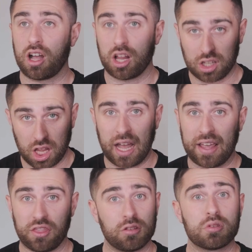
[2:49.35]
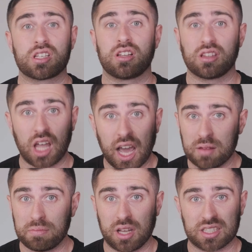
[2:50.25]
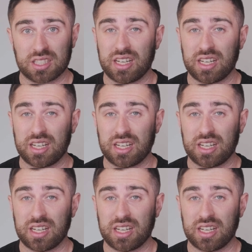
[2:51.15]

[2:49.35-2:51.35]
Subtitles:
a lot. There was a lot of bugs in